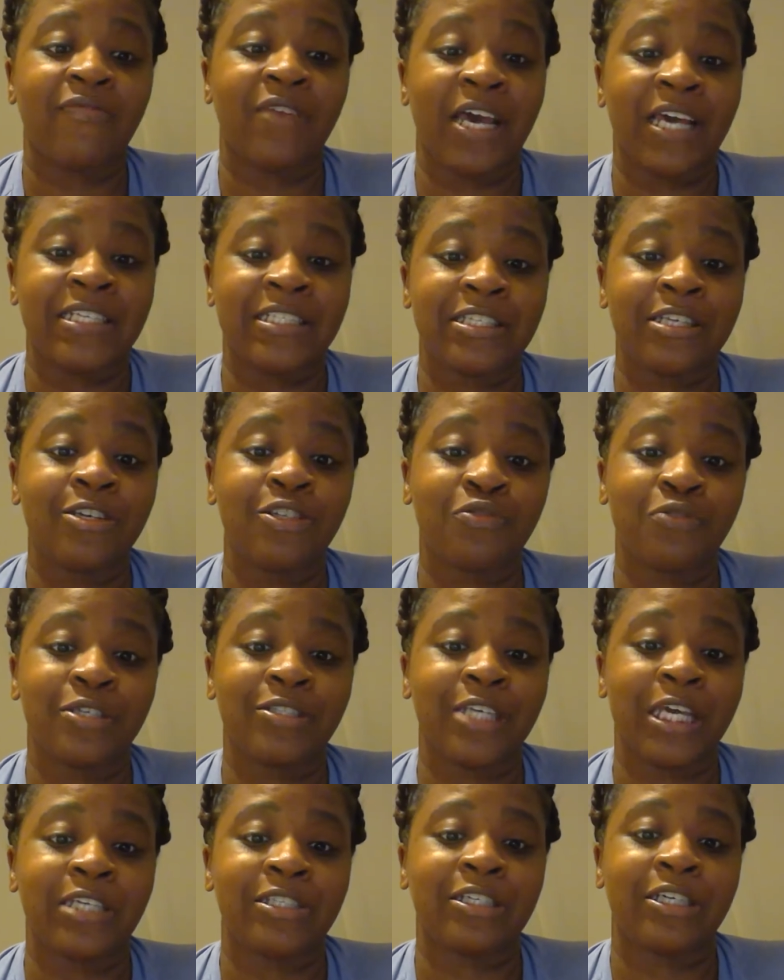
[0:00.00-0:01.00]
I see a
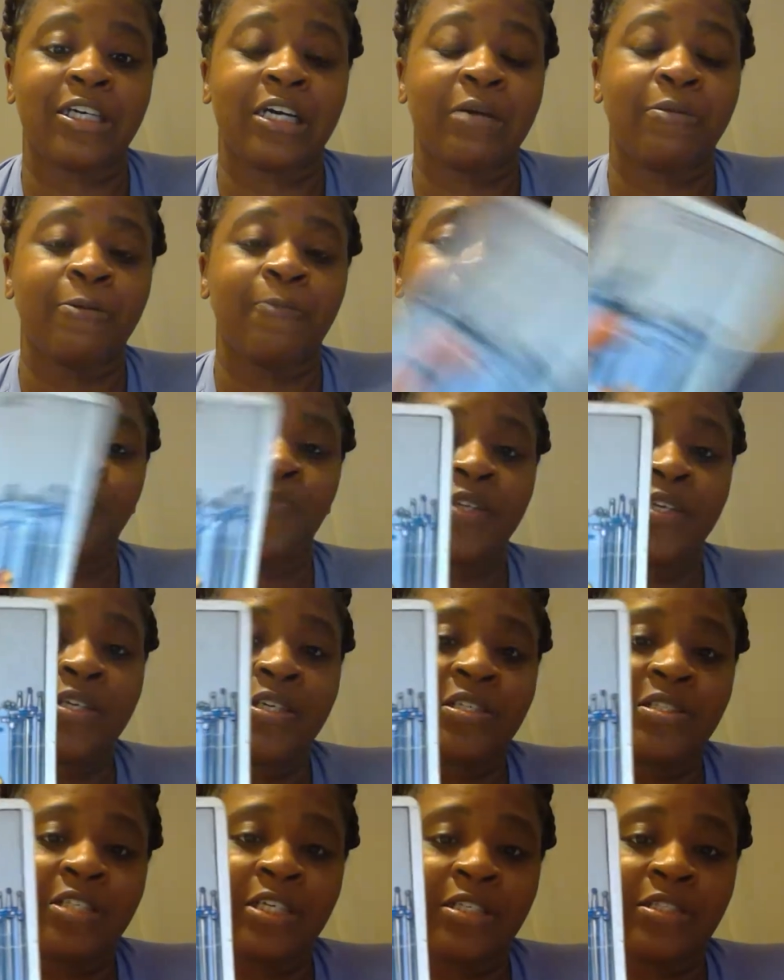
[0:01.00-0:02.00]
transaction coming.
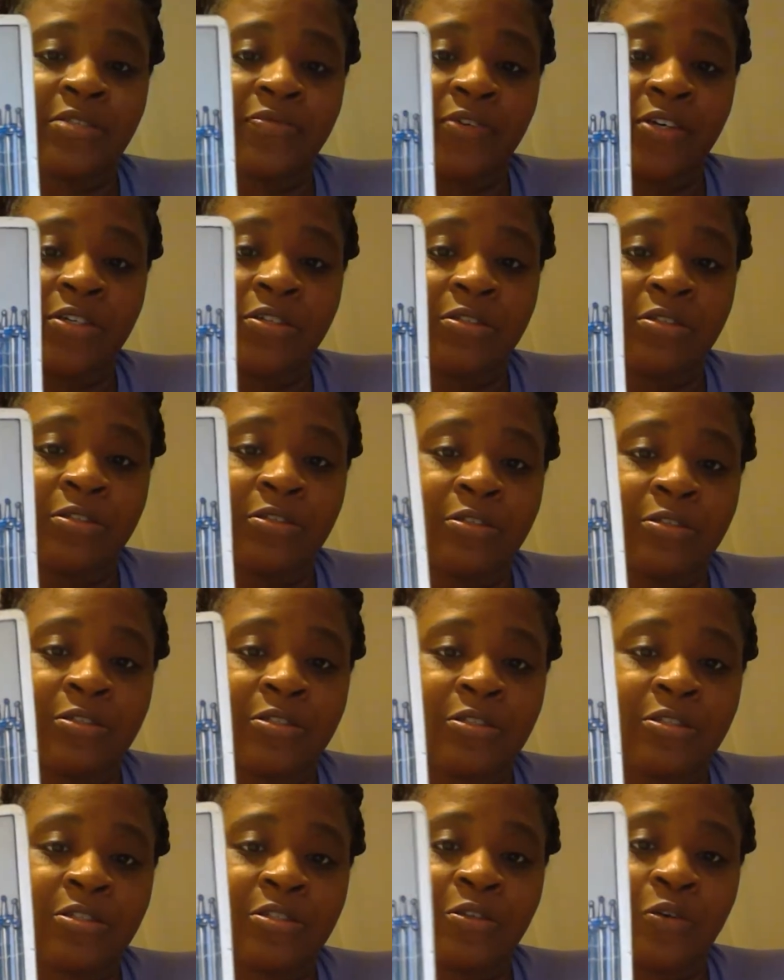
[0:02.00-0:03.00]
Six of
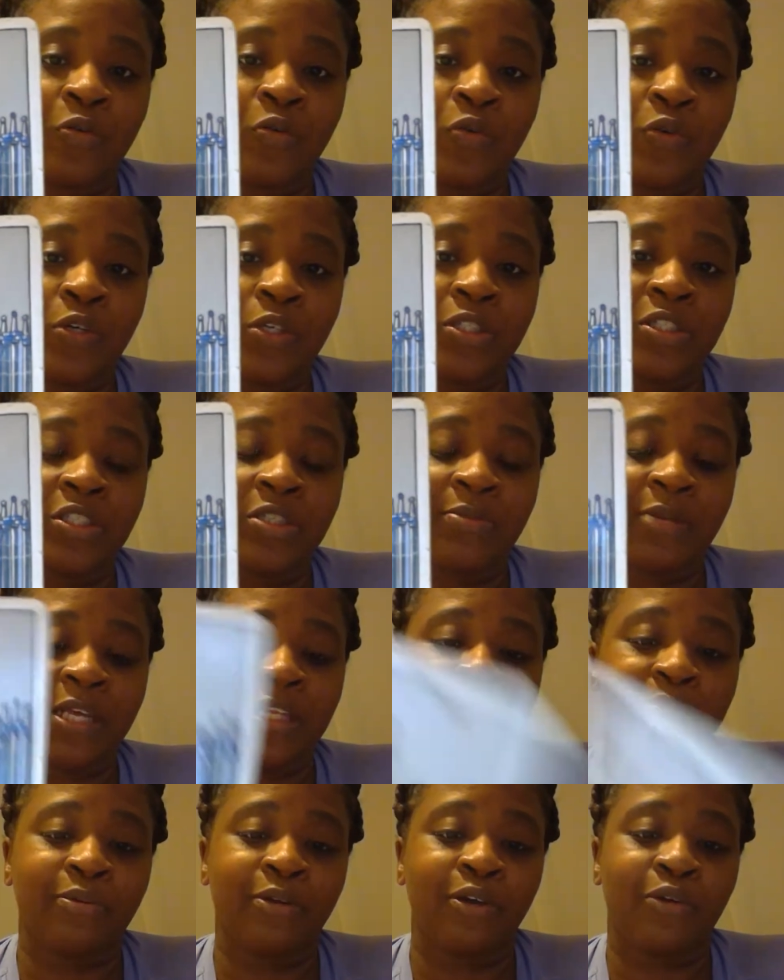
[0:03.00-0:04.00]
Swords, Gemini,
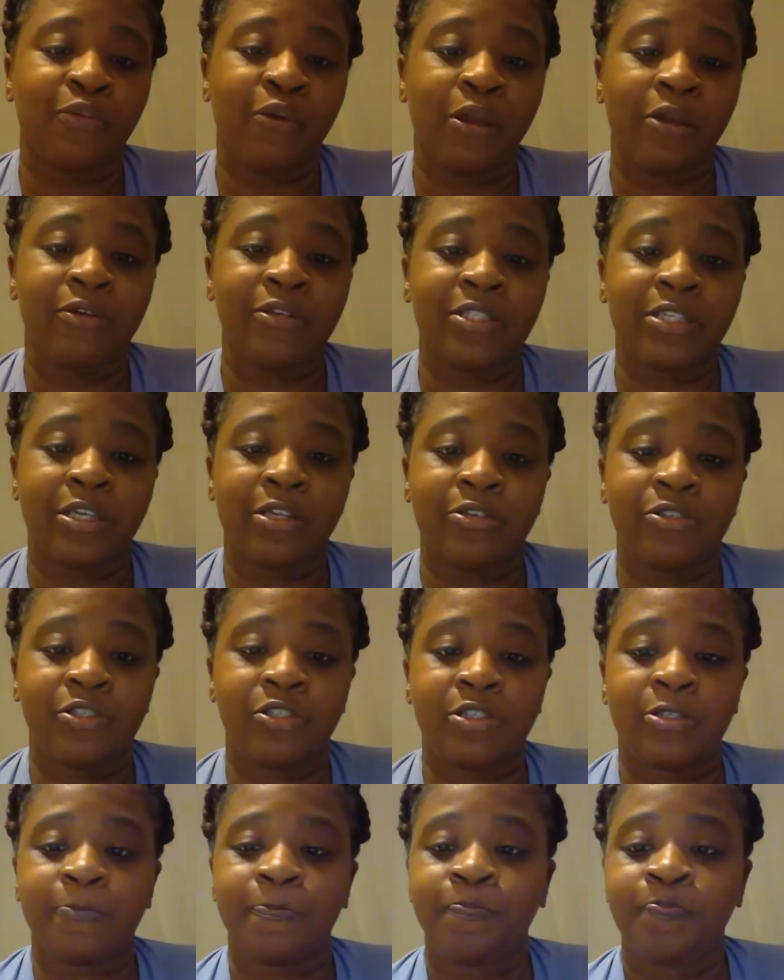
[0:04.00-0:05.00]
Libra, Aquarius
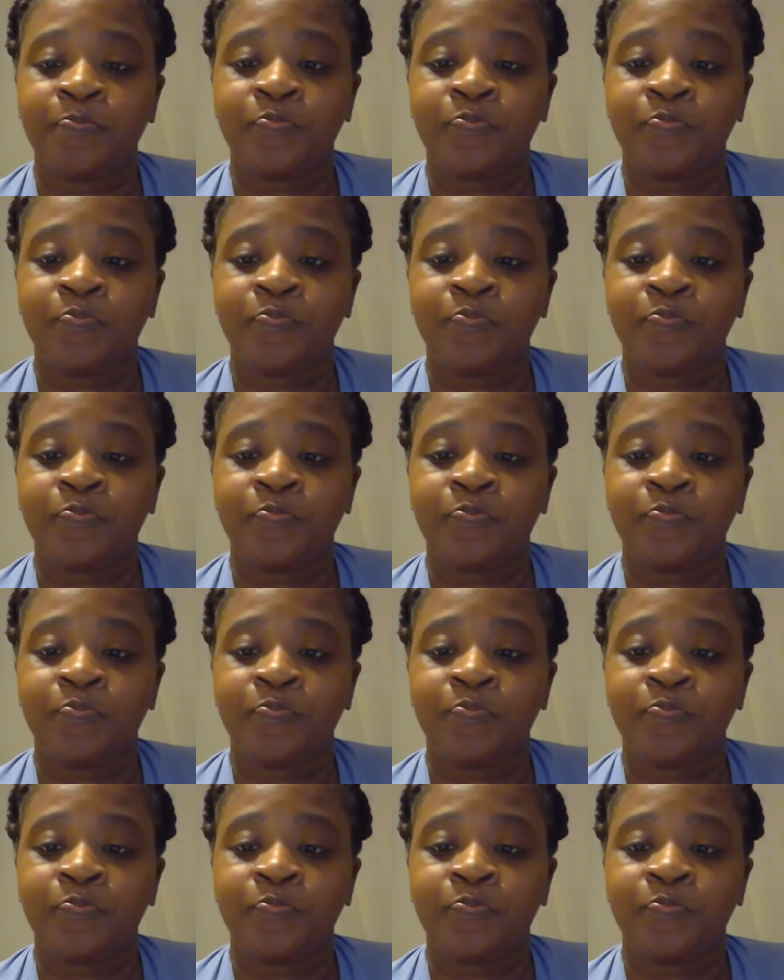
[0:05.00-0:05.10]
energy.